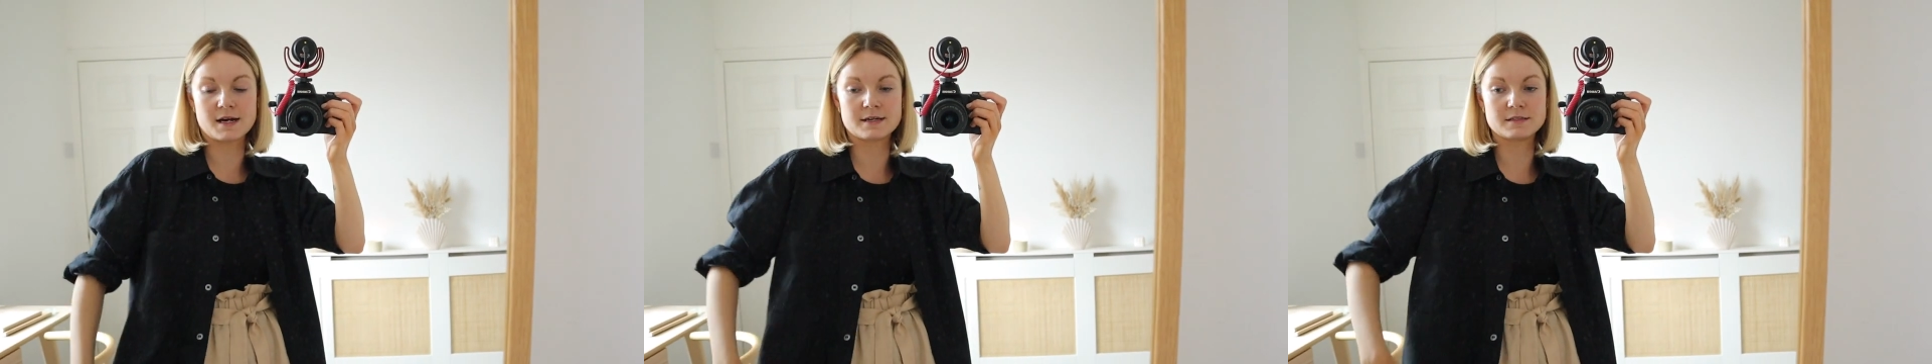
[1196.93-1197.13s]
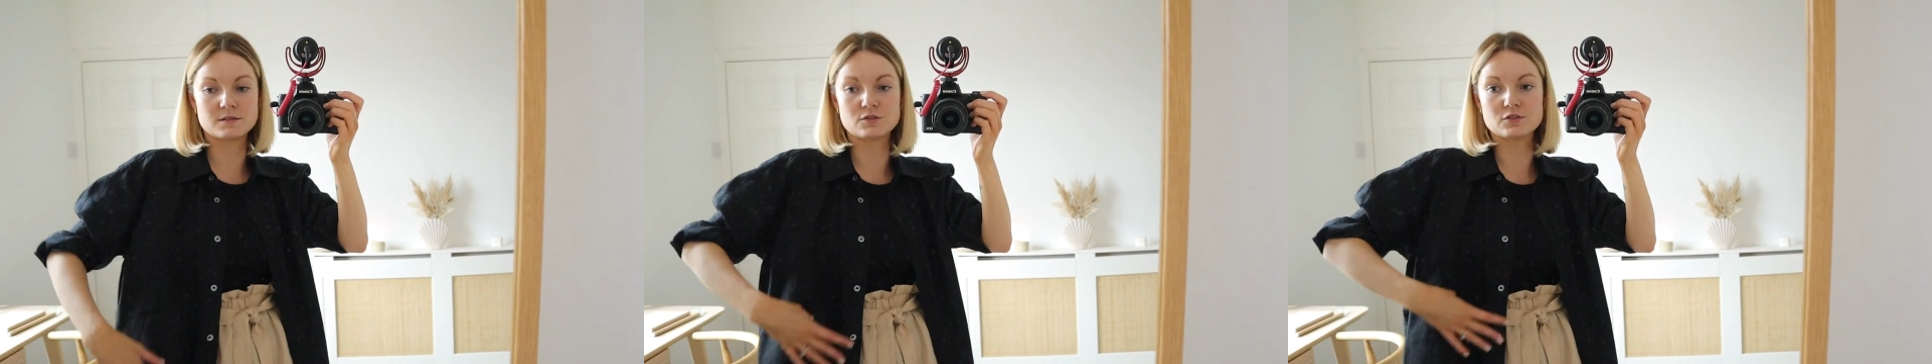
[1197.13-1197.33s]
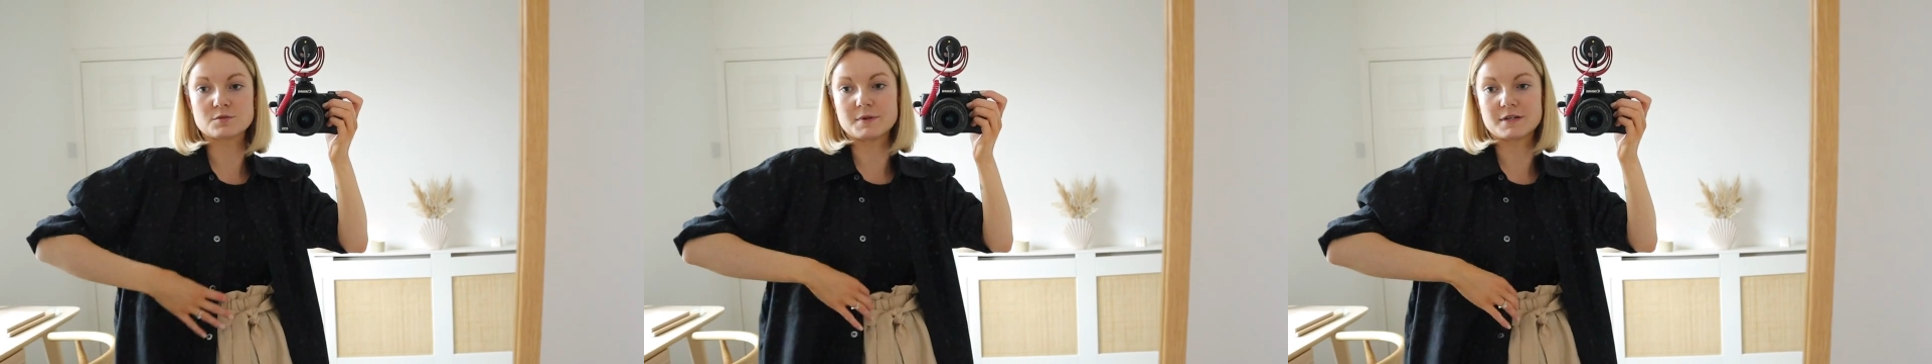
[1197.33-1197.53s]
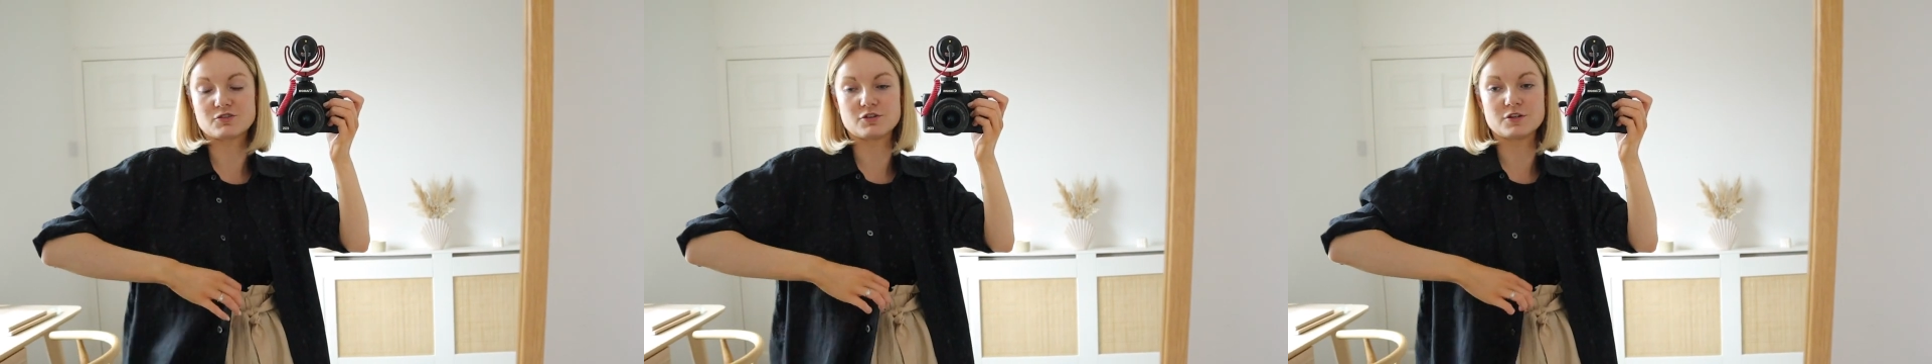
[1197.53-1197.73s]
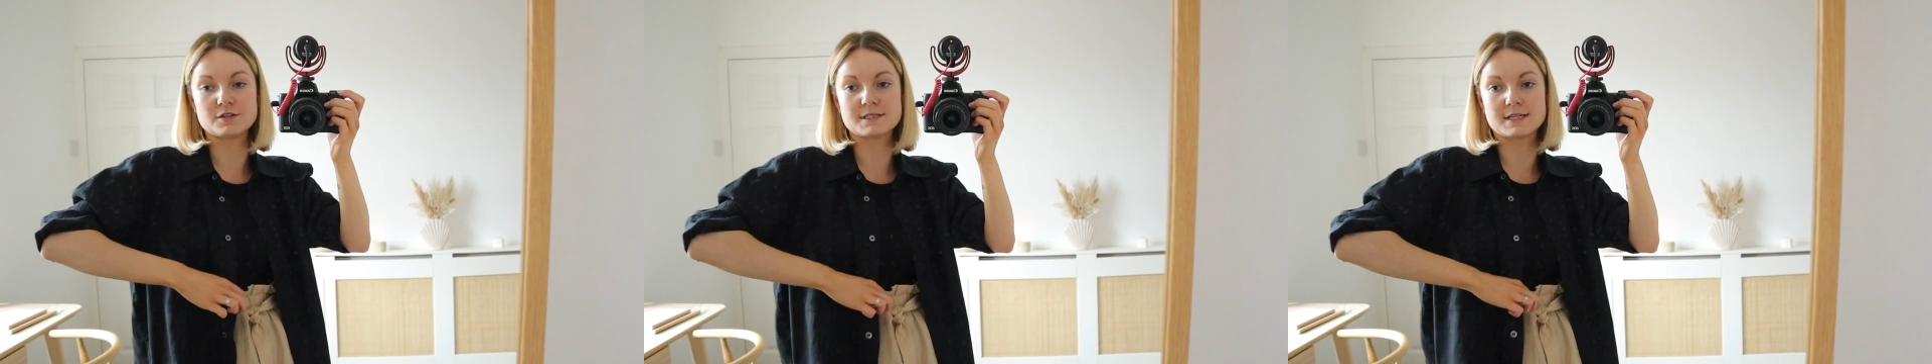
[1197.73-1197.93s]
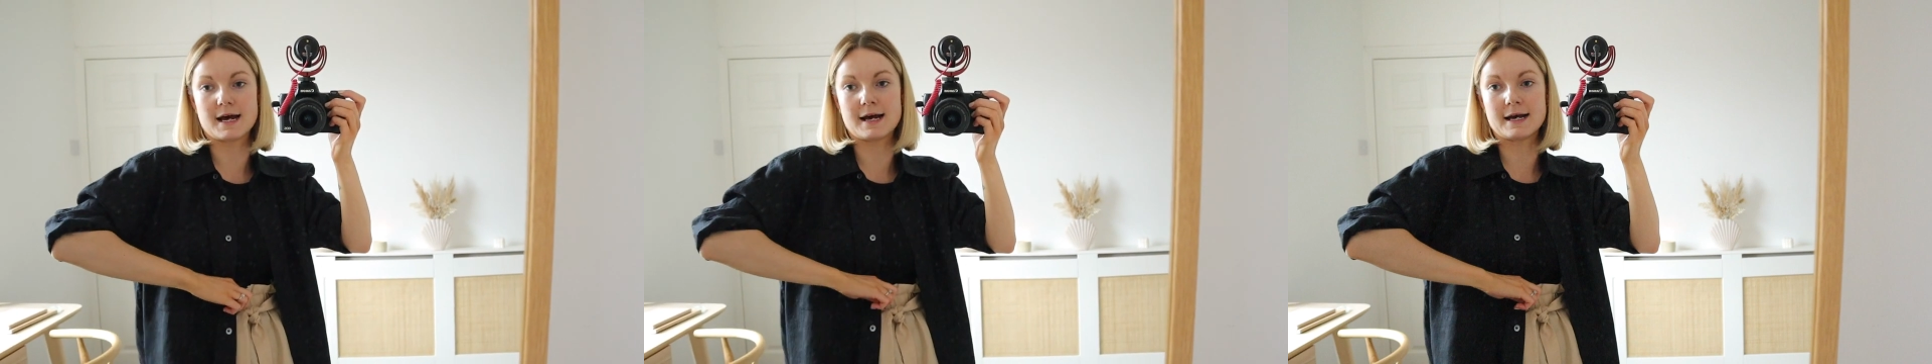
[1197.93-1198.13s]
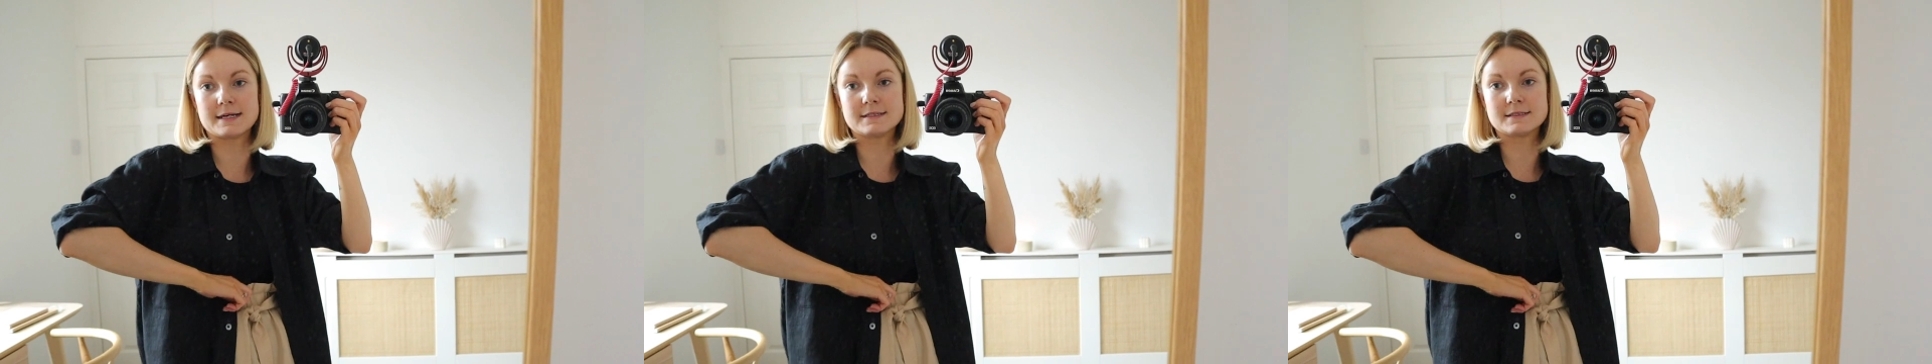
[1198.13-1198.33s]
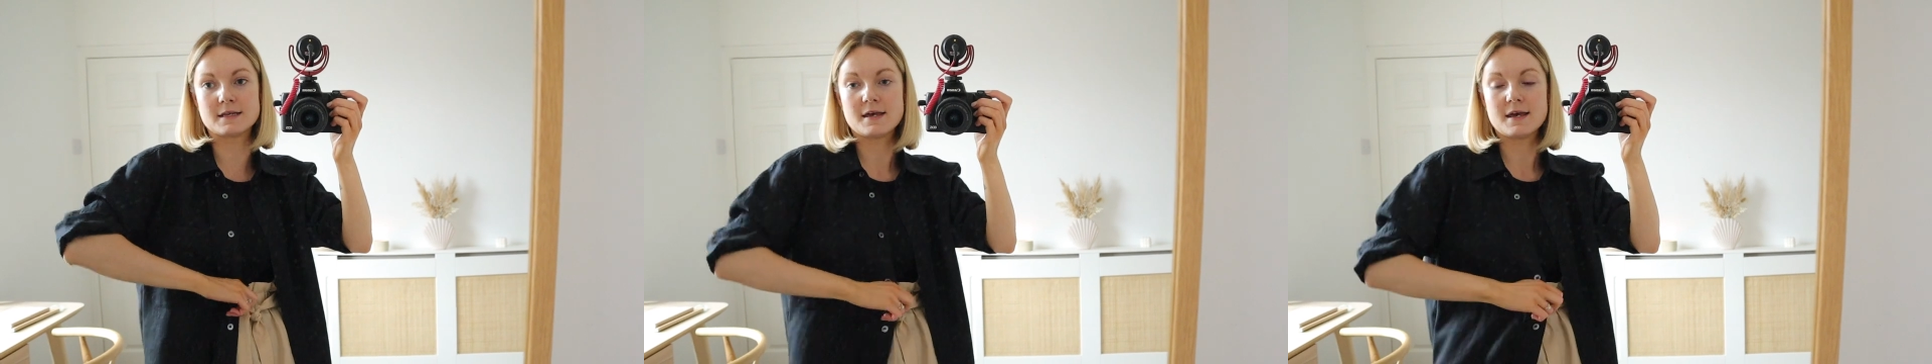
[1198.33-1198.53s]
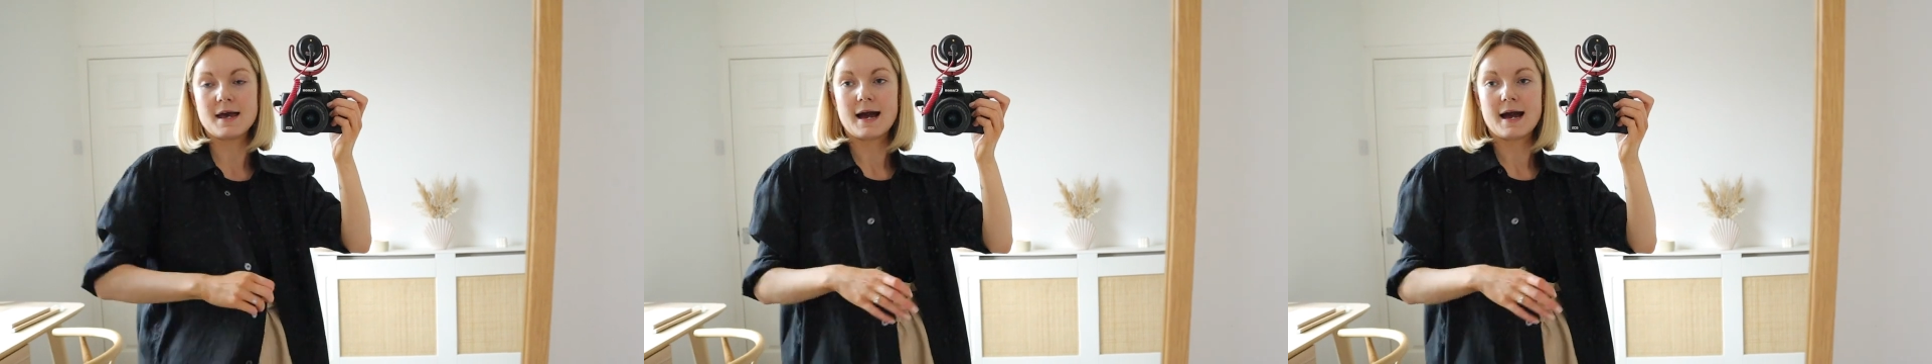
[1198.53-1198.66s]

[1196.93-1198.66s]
I stuck to my true size